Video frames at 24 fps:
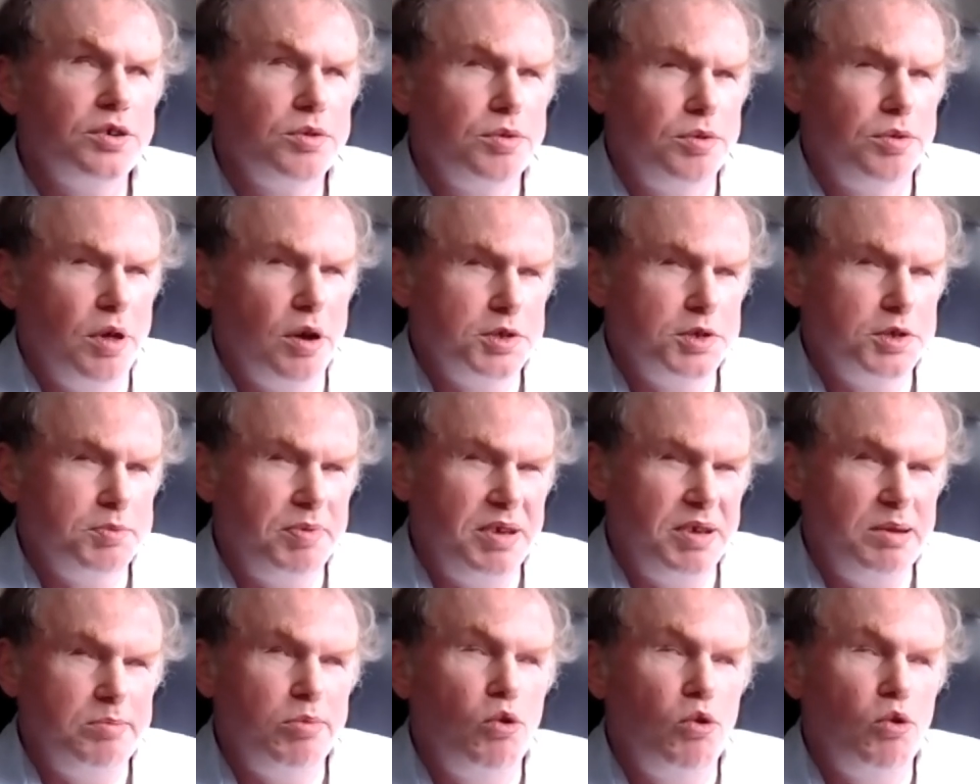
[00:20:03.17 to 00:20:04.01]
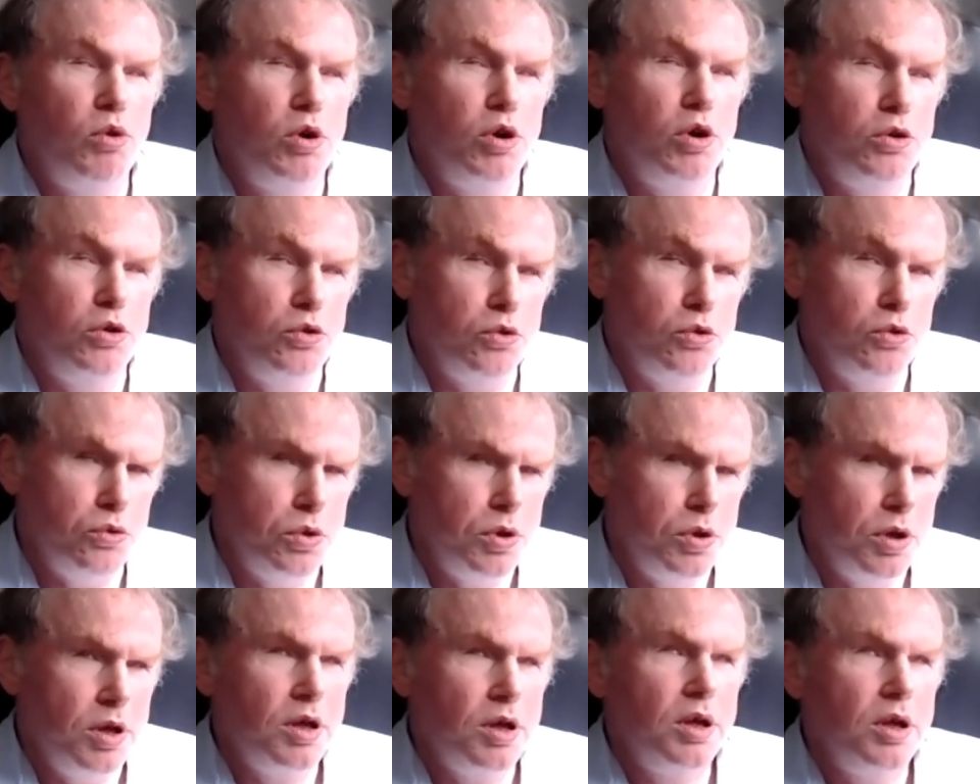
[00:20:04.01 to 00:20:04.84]
those people who
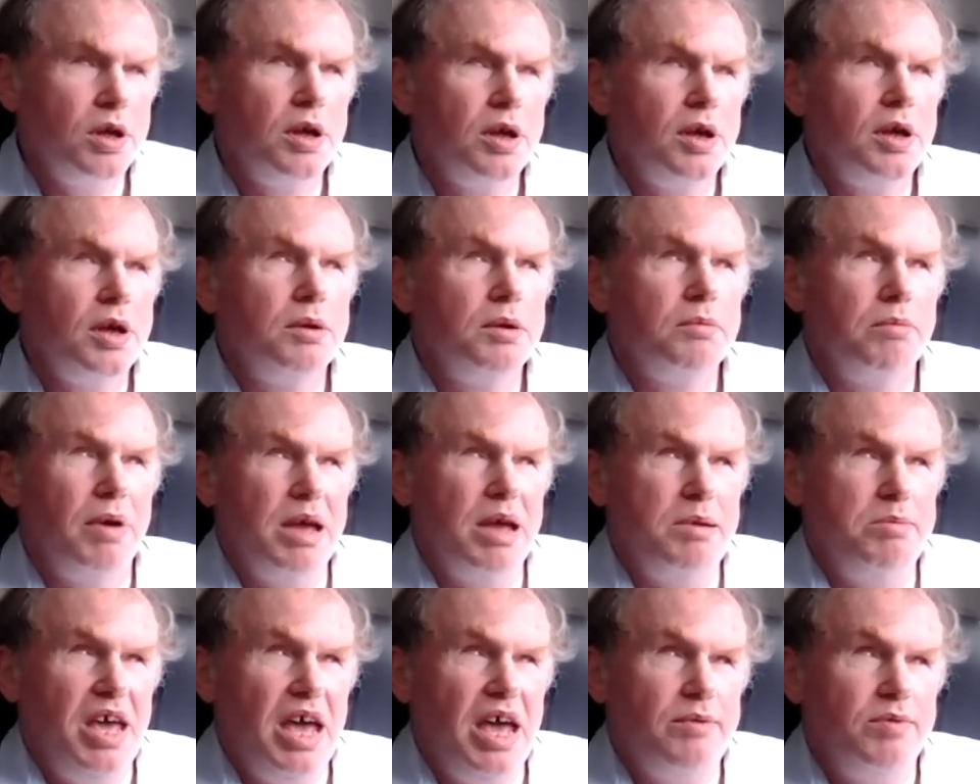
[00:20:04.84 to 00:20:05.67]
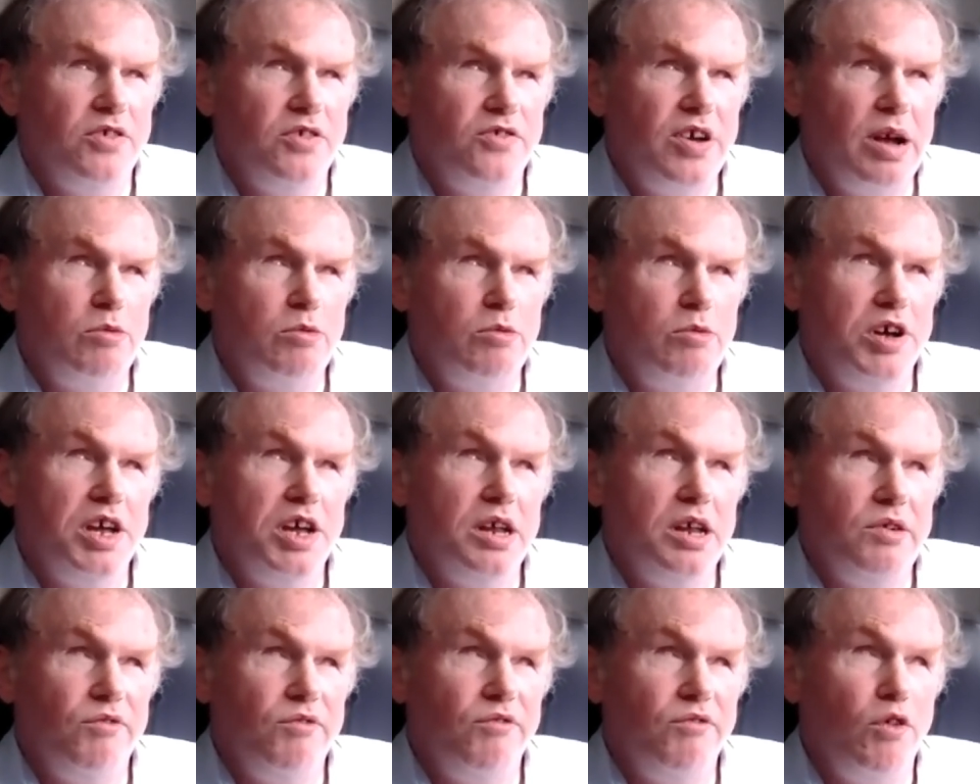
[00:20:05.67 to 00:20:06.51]
may be having trouble
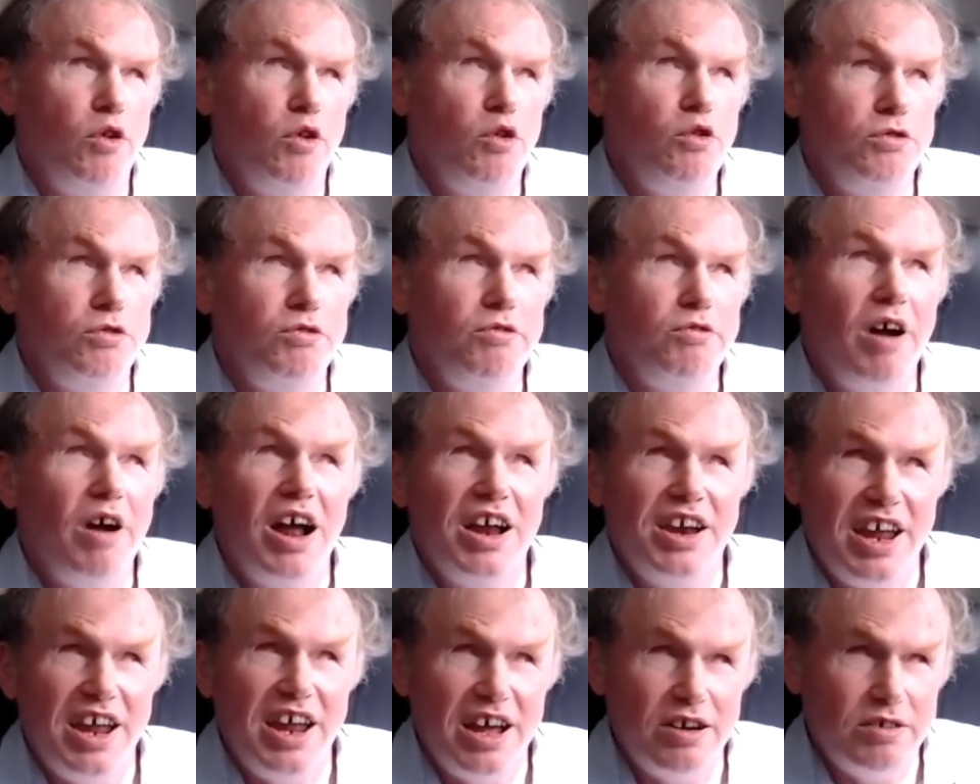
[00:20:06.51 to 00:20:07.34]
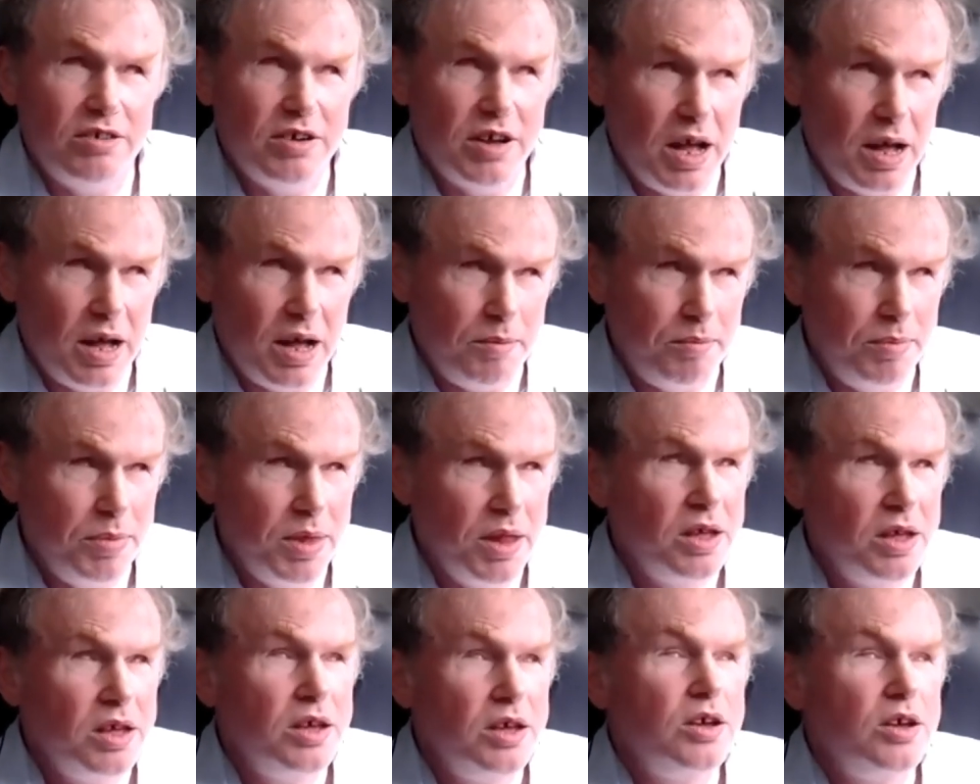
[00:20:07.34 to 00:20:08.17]
getting food right now.
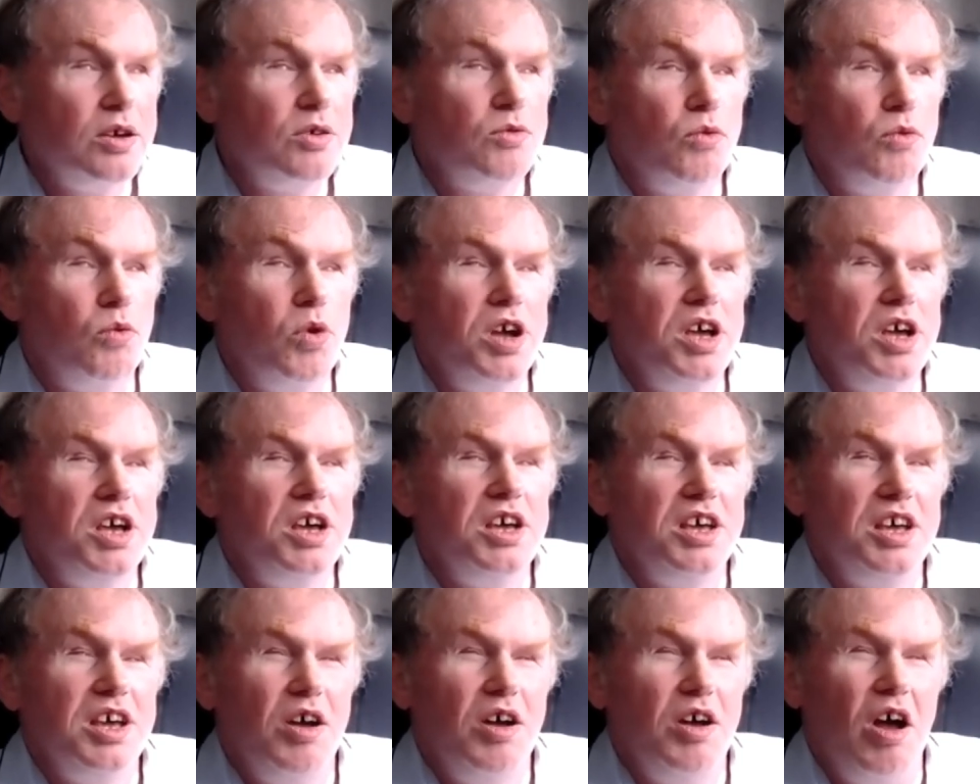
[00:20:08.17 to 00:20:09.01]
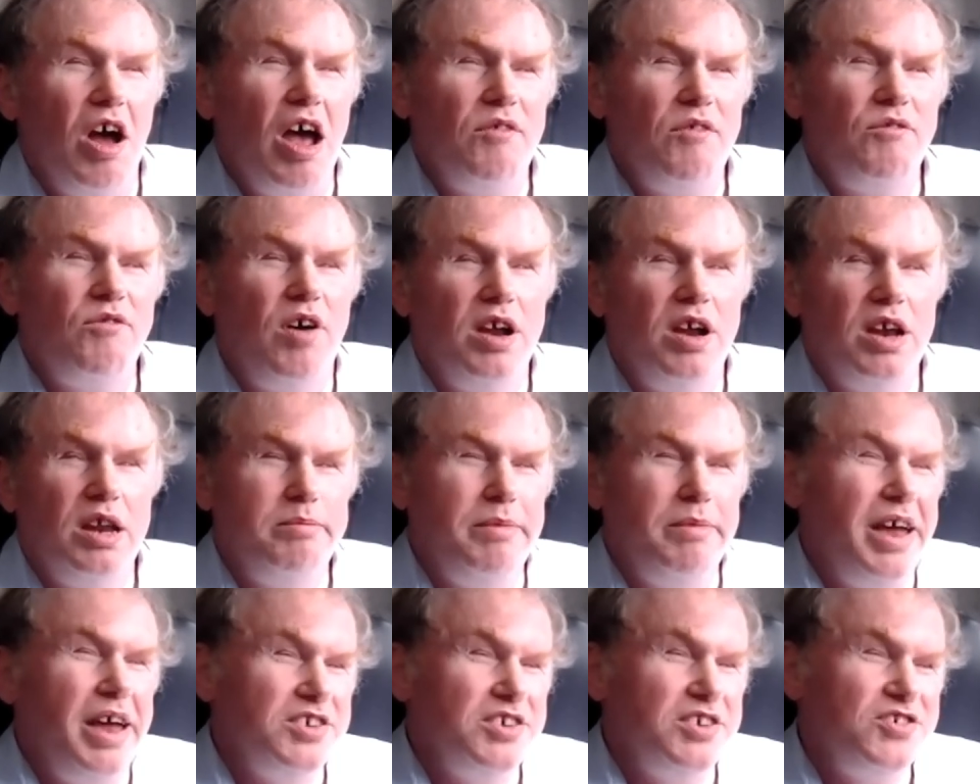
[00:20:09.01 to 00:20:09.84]
I finally
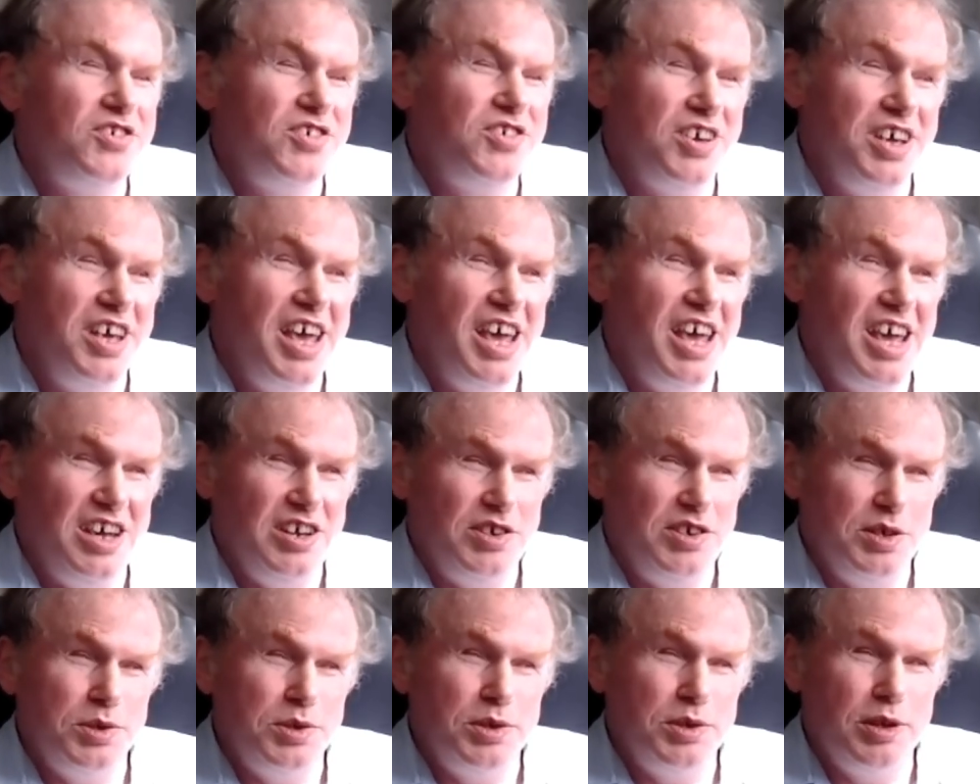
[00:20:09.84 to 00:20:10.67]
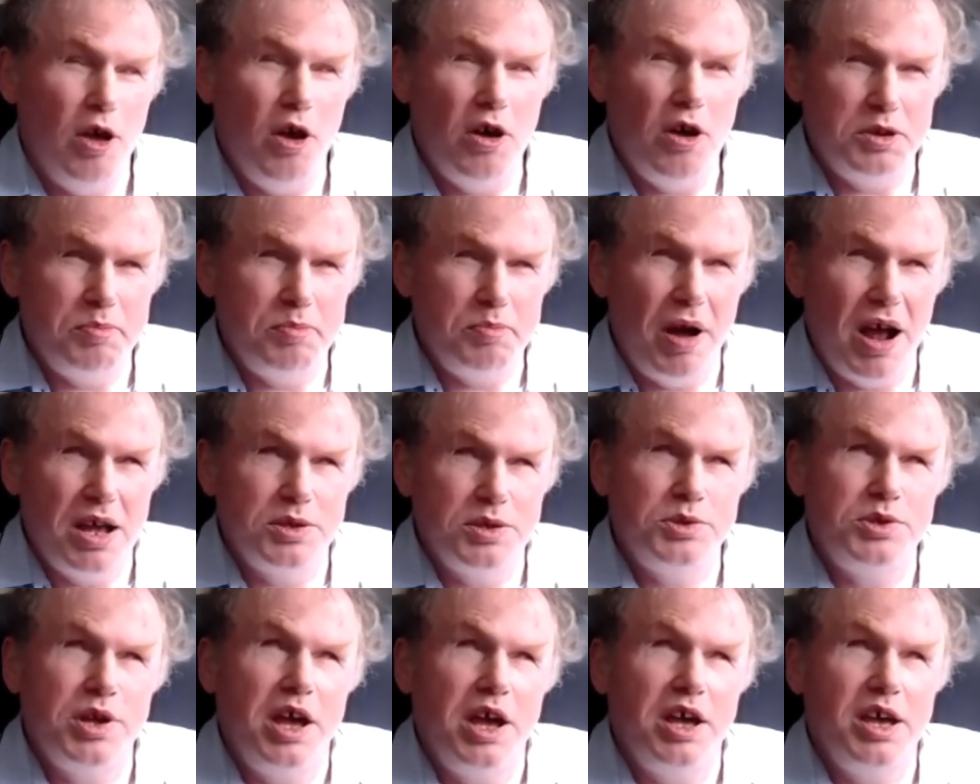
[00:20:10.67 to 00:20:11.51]
managed to get a slot by
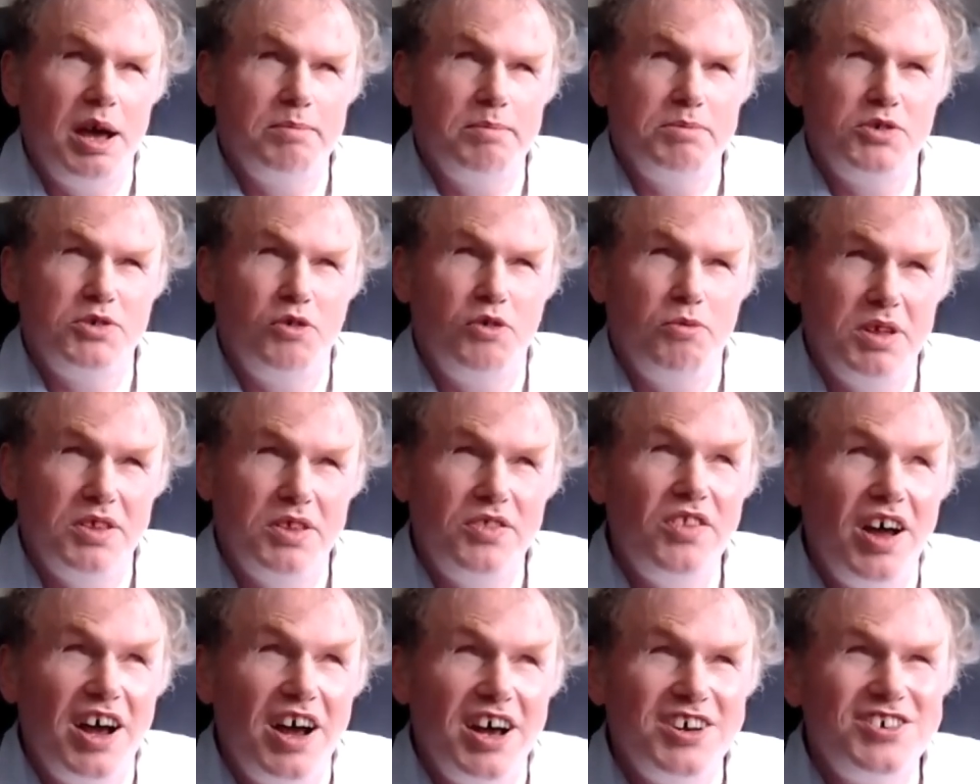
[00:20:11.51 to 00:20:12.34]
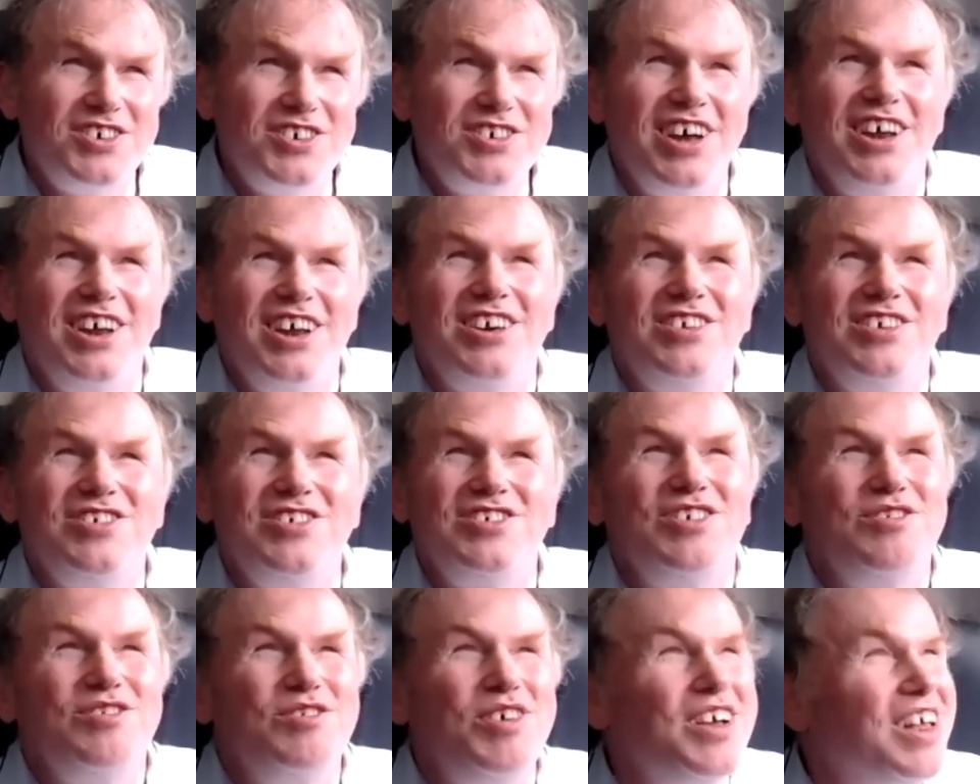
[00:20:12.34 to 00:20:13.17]
staying up till midnight and
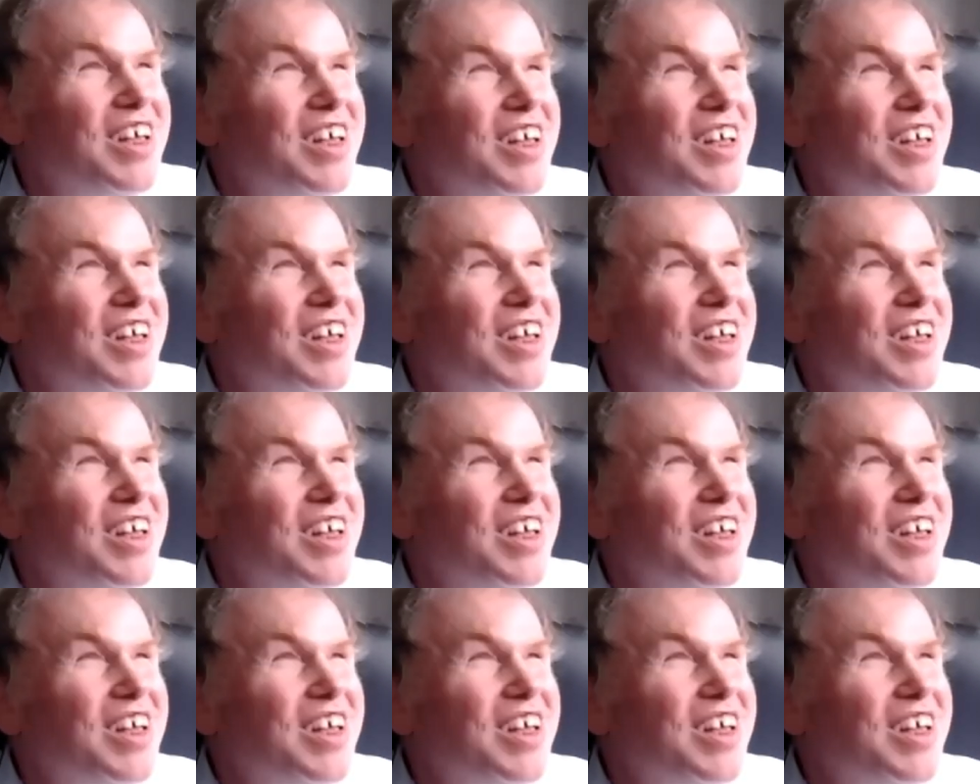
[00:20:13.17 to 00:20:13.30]
sort of